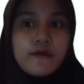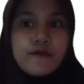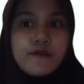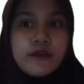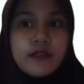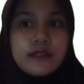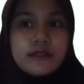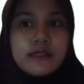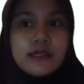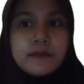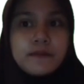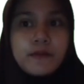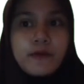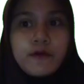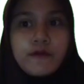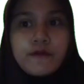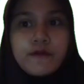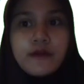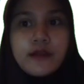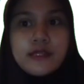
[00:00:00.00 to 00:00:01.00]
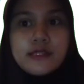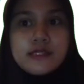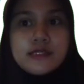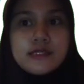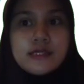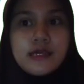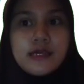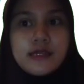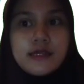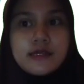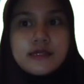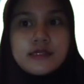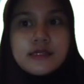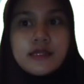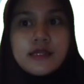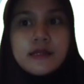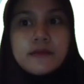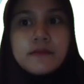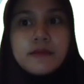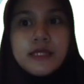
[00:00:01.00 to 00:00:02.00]
field that provides an
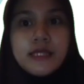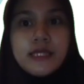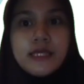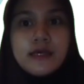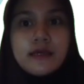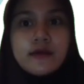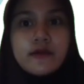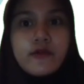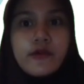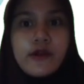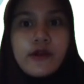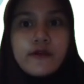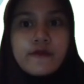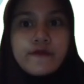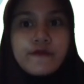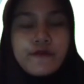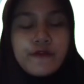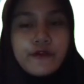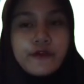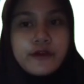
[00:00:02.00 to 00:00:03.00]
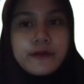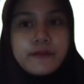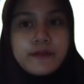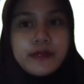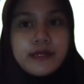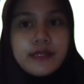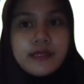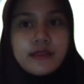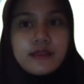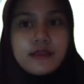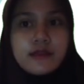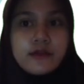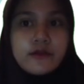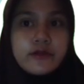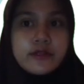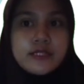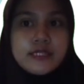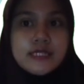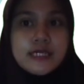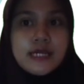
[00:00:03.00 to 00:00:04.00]
excellent meeting ground for the many
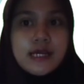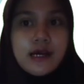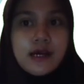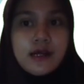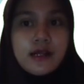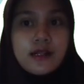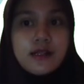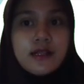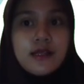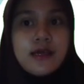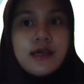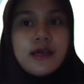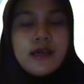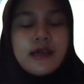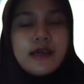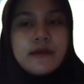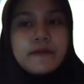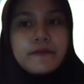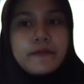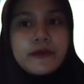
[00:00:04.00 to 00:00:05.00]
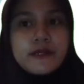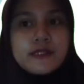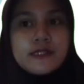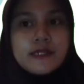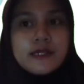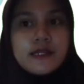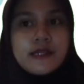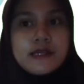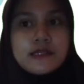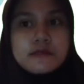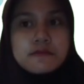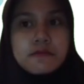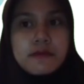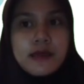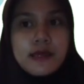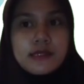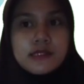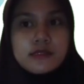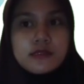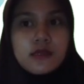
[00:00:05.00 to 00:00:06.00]
theoretical and practical
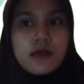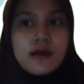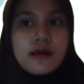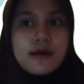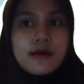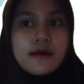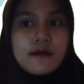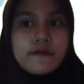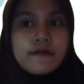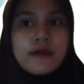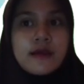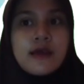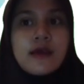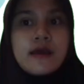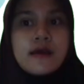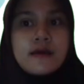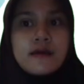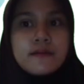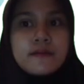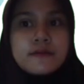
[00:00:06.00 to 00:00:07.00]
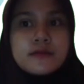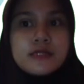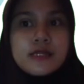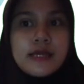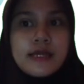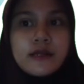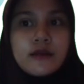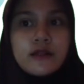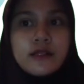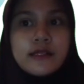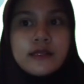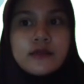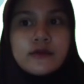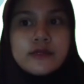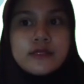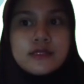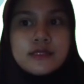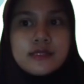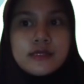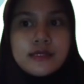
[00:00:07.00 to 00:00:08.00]
aspects of
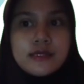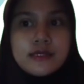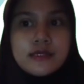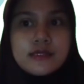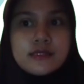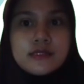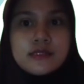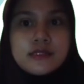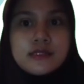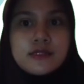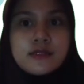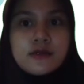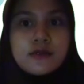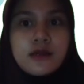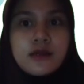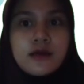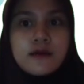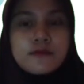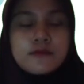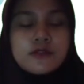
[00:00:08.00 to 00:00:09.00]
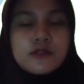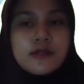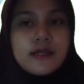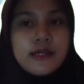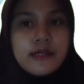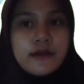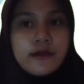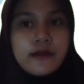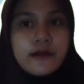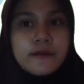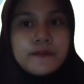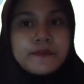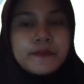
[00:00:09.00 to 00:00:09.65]
psycholinguistics to come together.